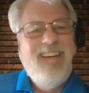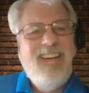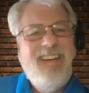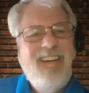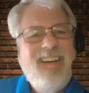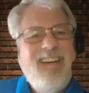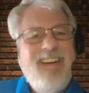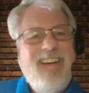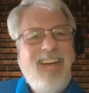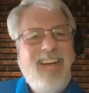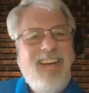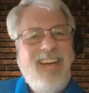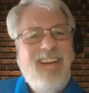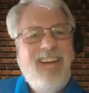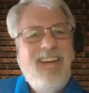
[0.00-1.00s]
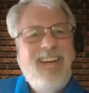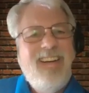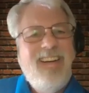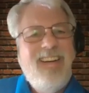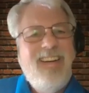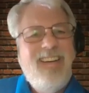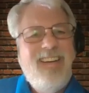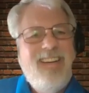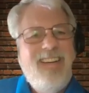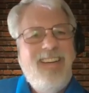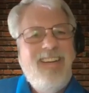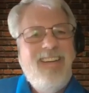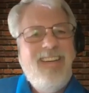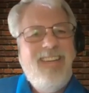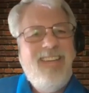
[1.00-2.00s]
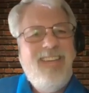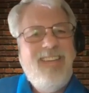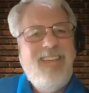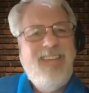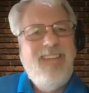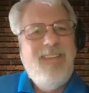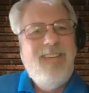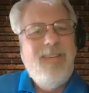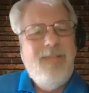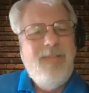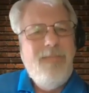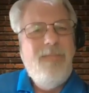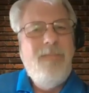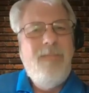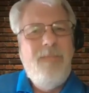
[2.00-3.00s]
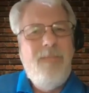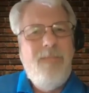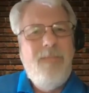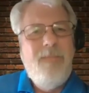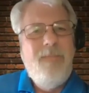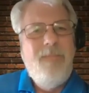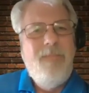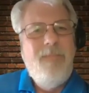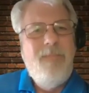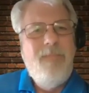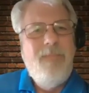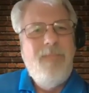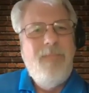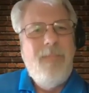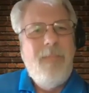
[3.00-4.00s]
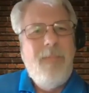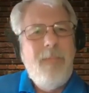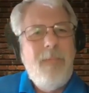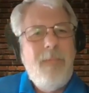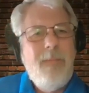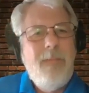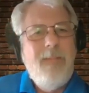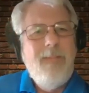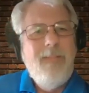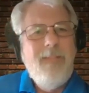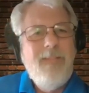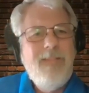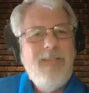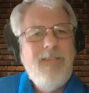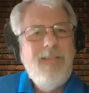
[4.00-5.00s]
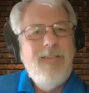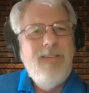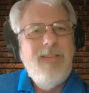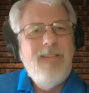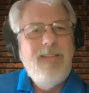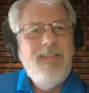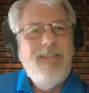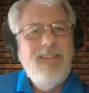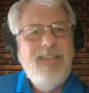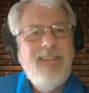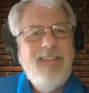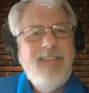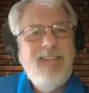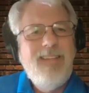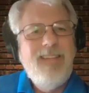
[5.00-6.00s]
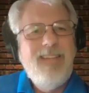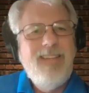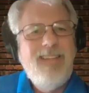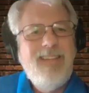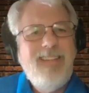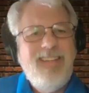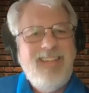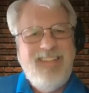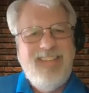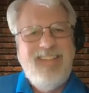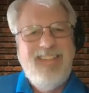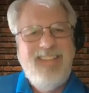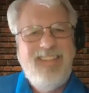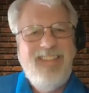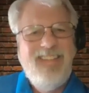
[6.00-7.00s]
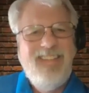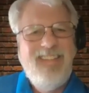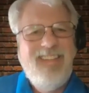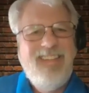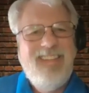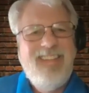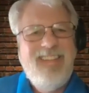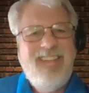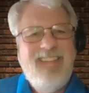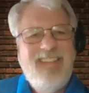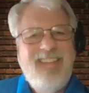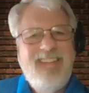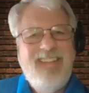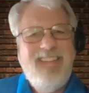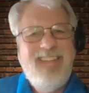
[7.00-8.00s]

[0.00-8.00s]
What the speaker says: The person shown says nothing.